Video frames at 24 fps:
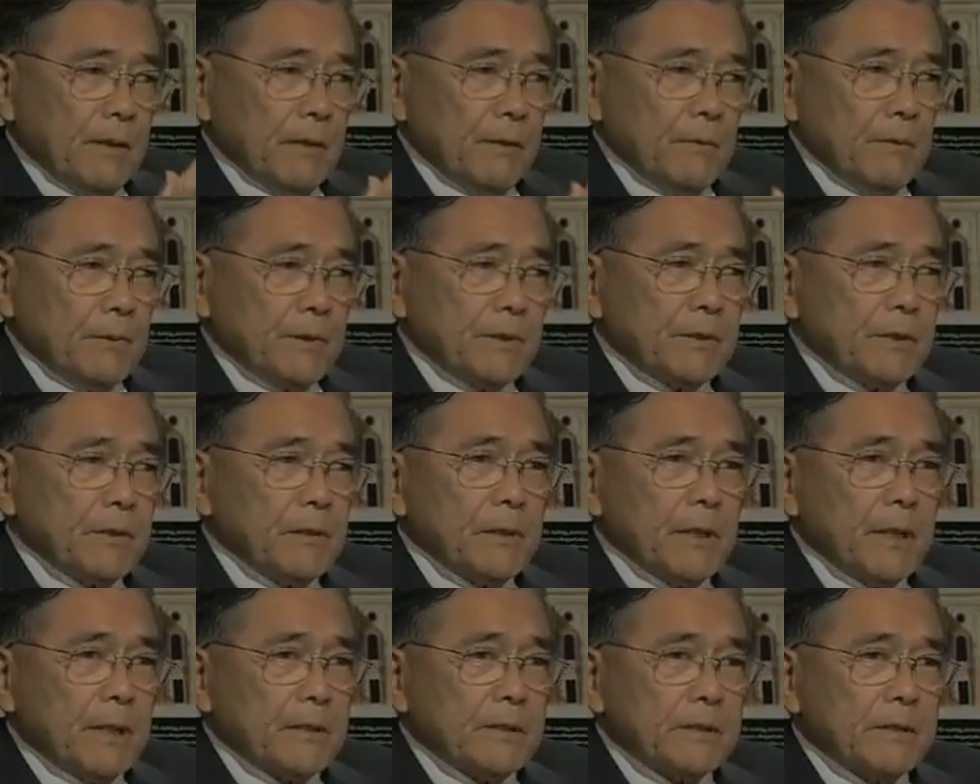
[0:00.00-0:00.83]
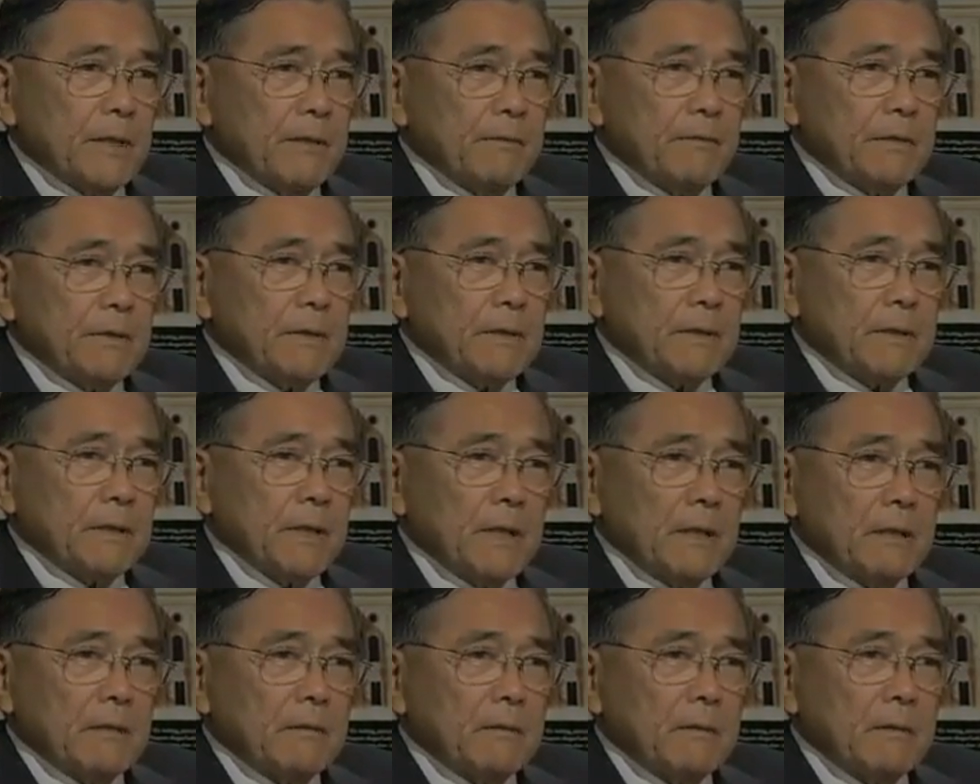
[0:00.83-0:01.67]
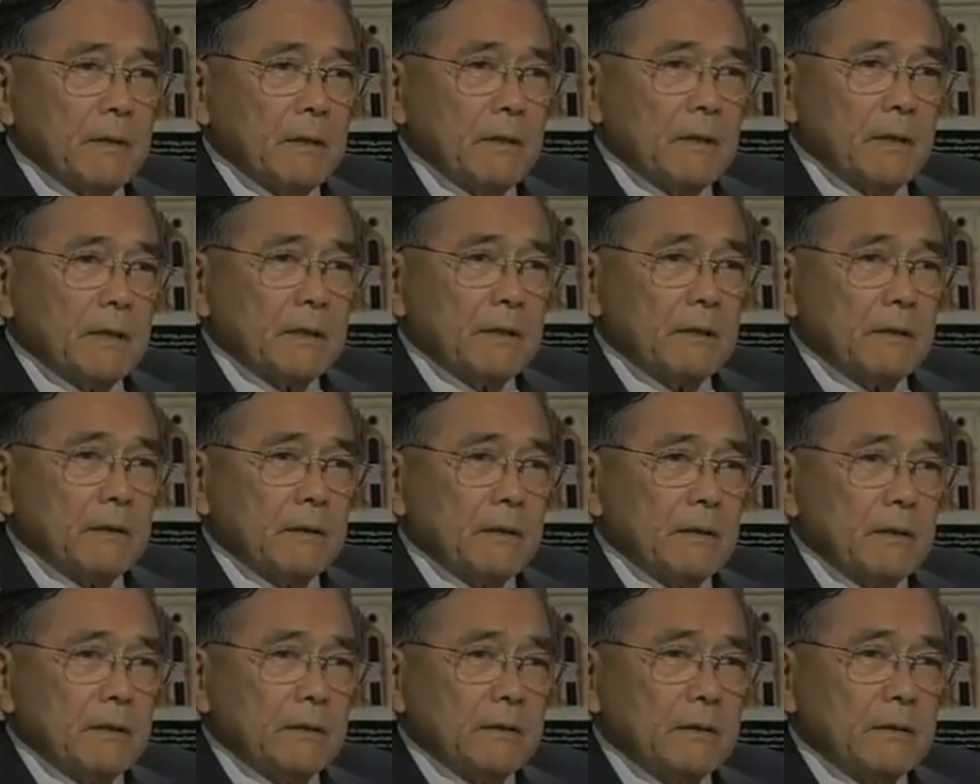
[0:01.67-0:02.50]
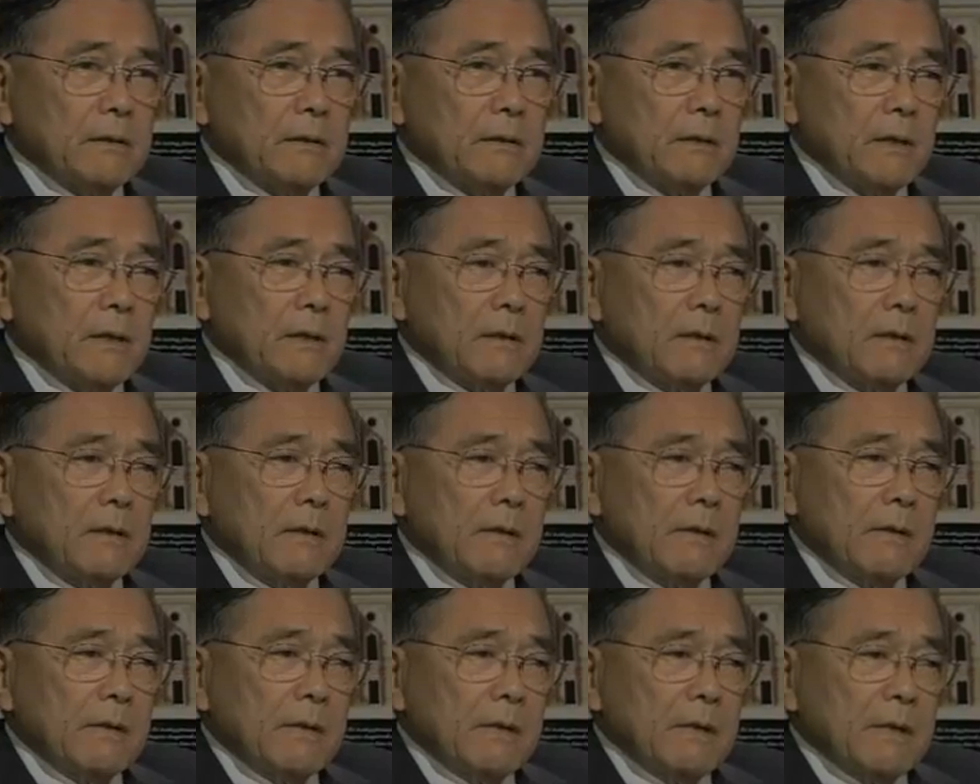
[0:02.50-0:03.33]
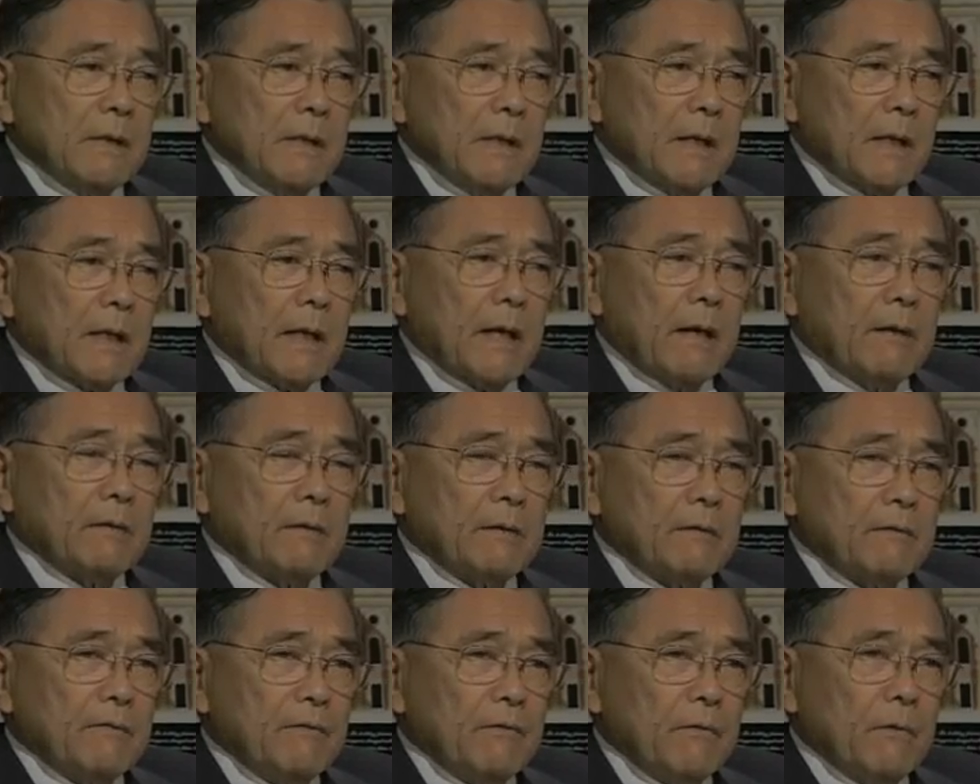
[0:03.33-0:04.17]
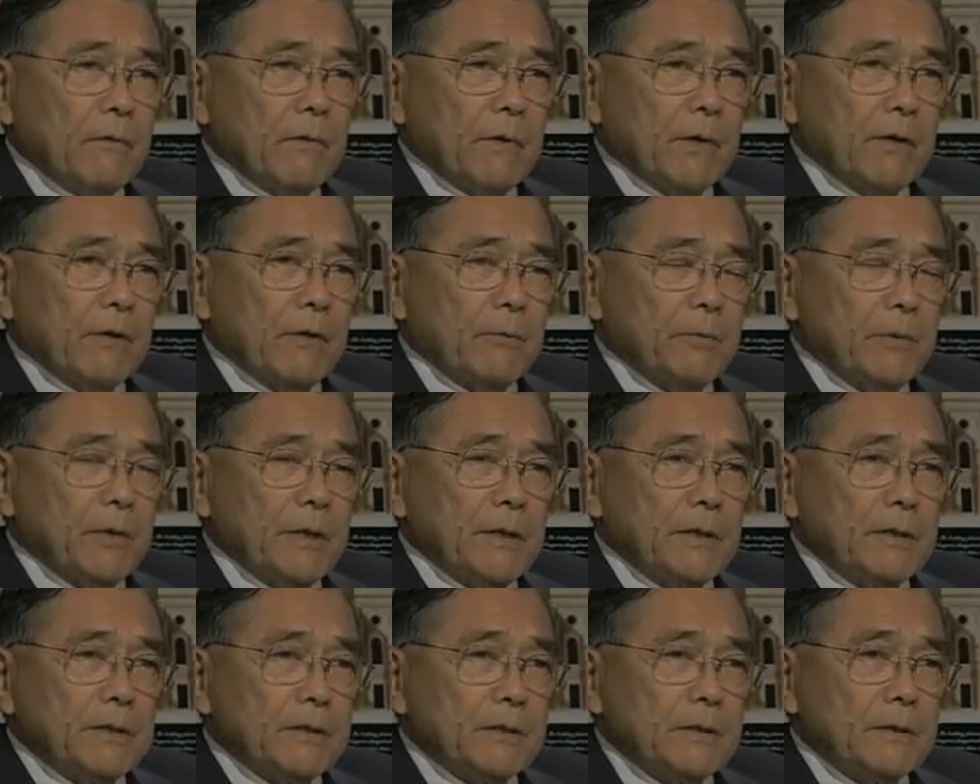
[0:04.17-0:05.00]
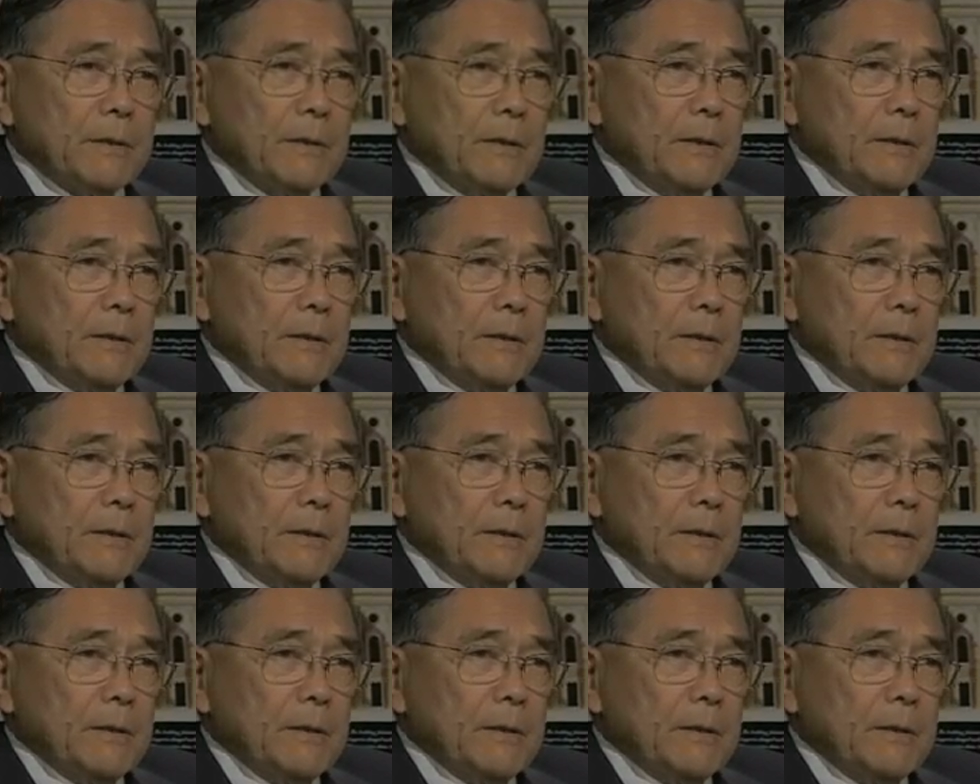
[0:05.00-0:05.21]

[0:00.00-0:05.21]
And we still had 7 to 10 unaccounted for airplanes.